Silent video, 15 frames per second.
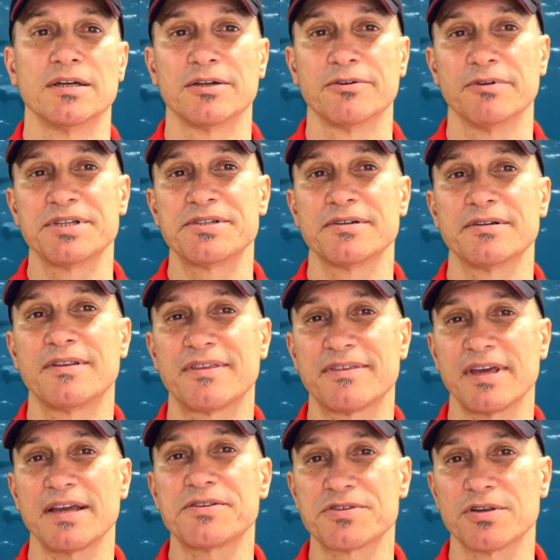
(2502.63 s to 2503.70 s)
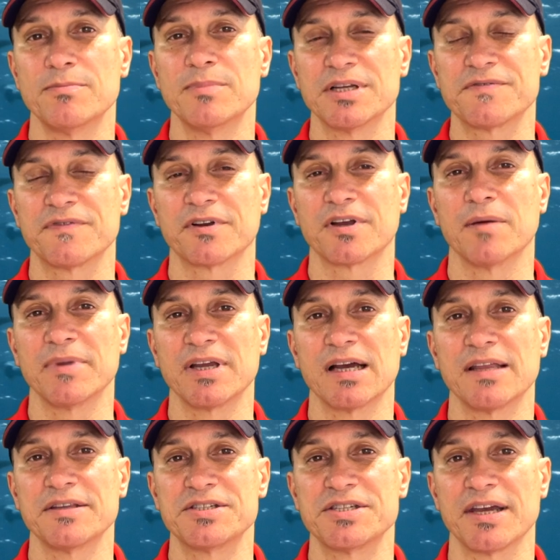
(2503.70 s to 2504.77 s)
Richard, thanks so much for coming on
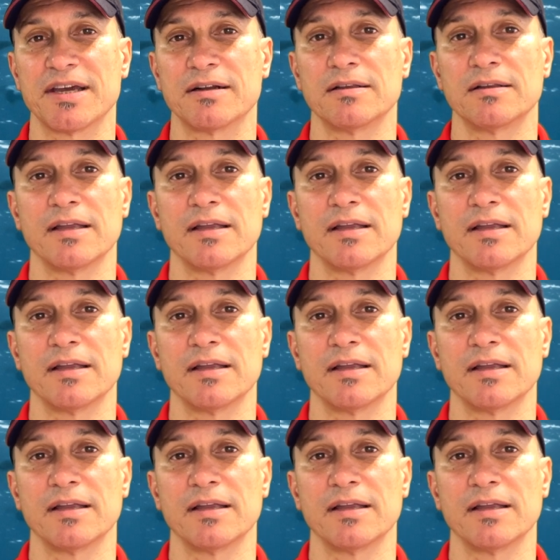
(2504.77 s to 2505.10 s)
the channel